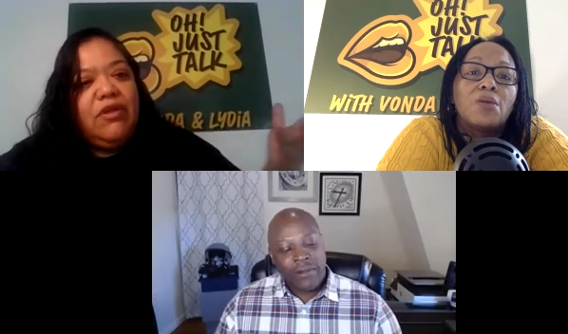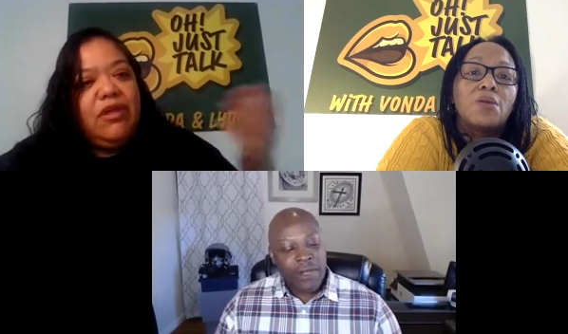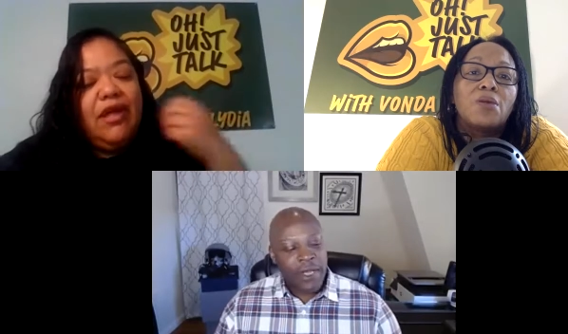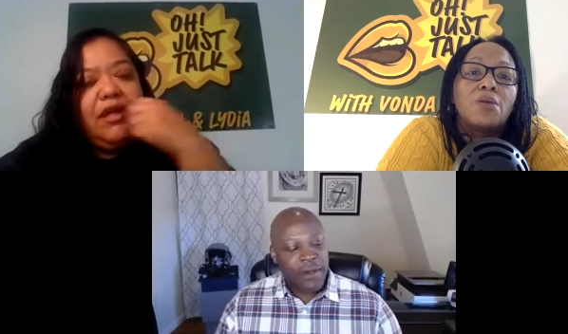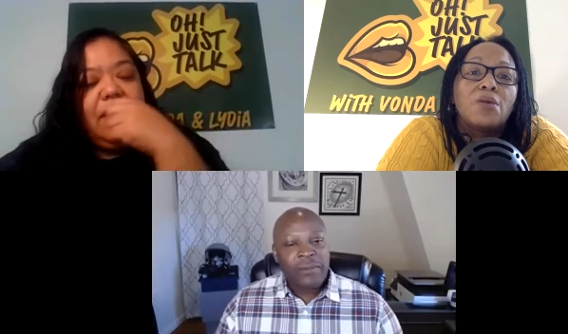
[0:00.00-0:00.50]

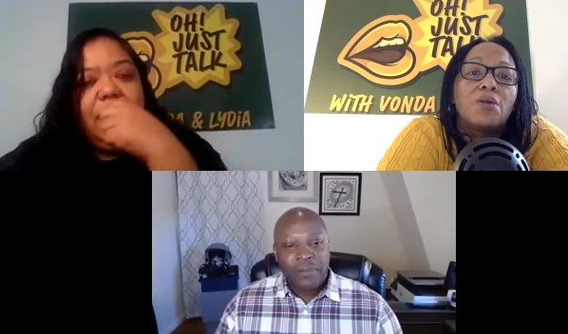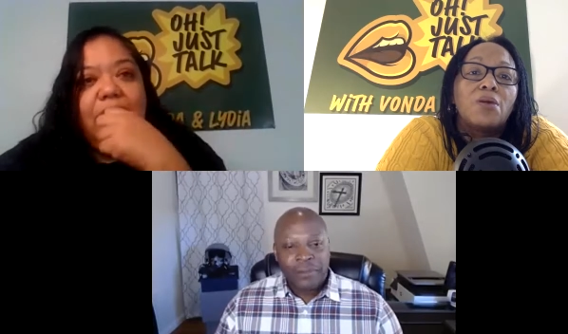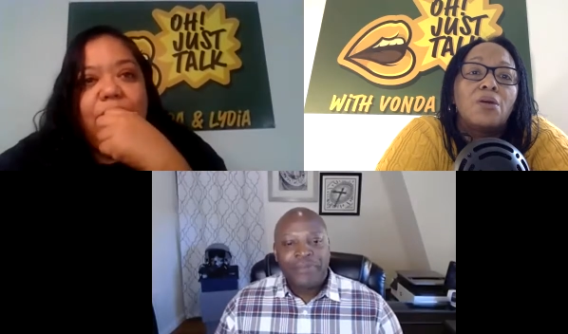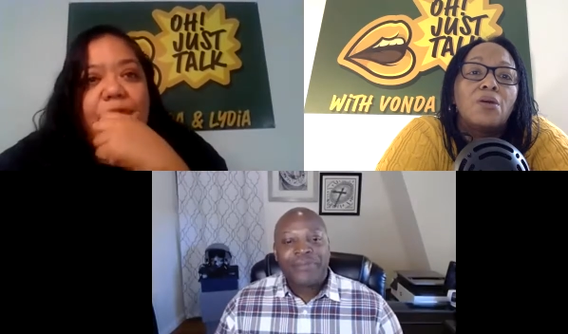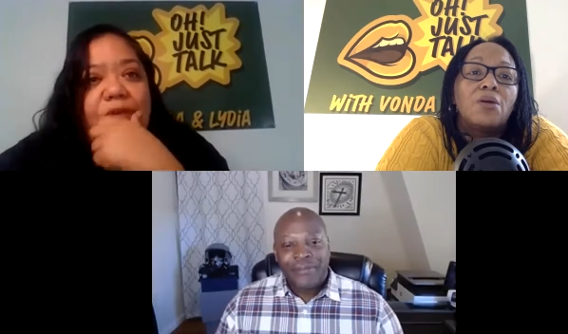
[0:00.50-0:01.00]
Speaker 1: Yeah,
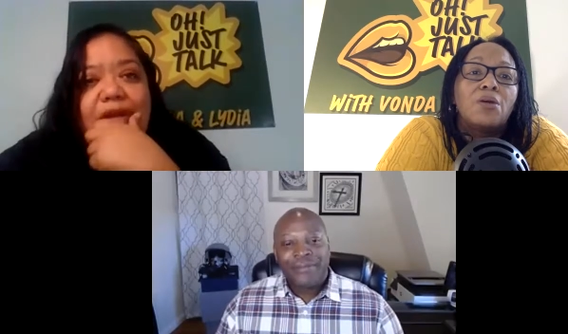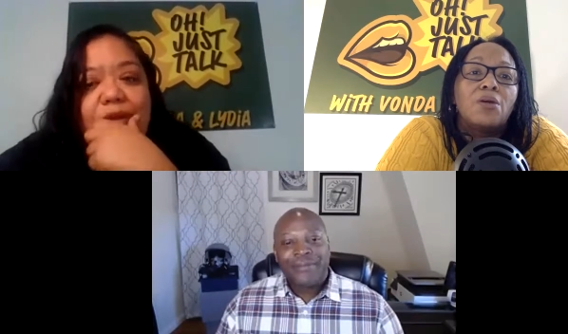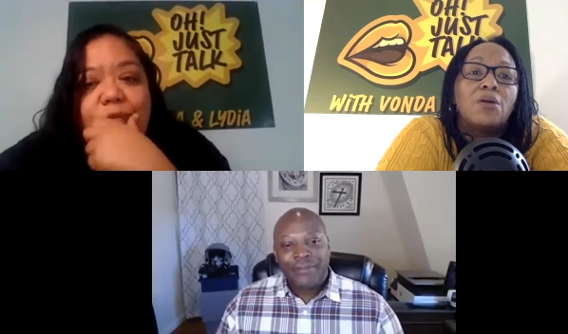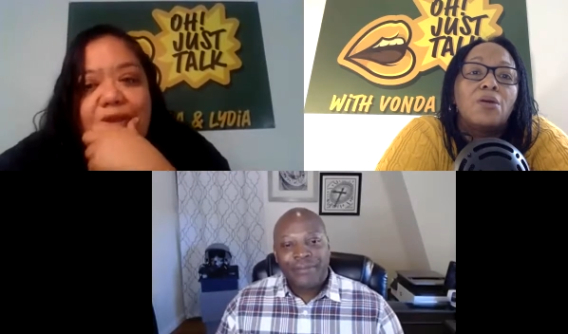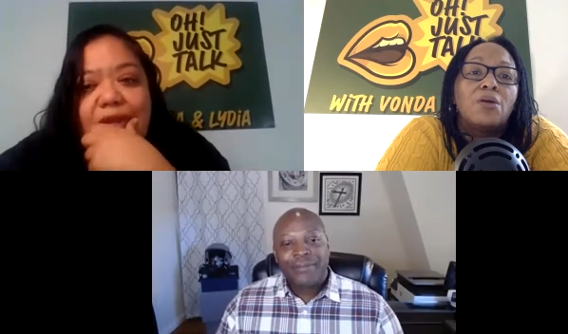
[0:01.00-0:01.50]
yeah, we're
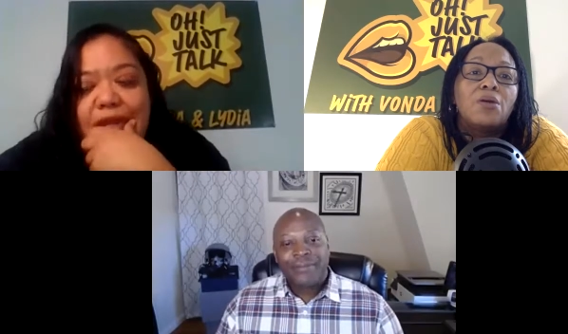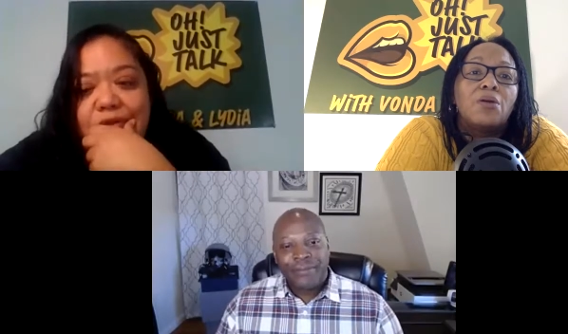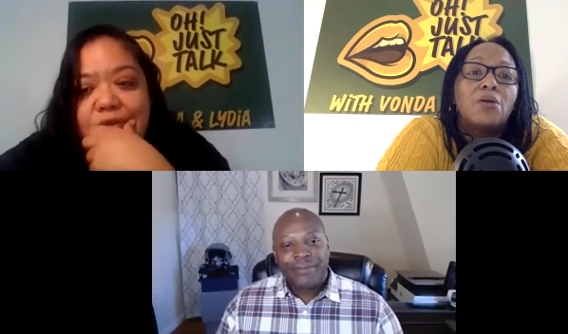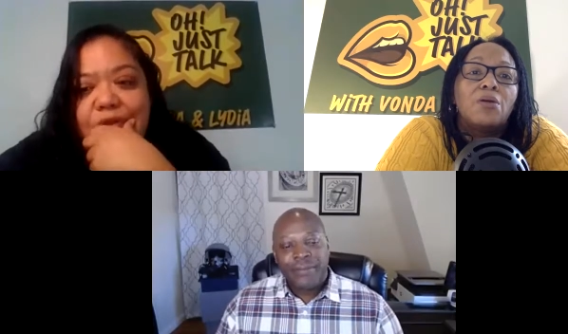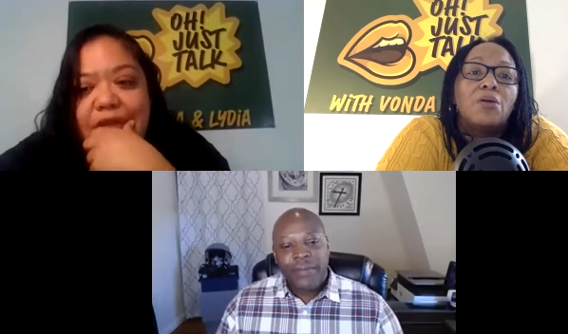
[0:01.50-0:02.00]
fighting. We can't
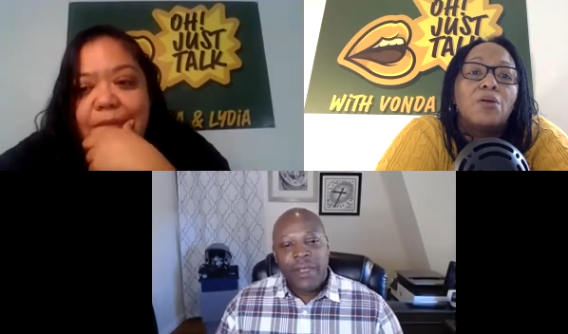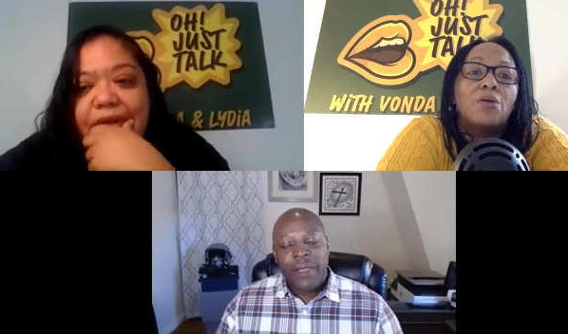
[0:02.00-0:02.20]
do that.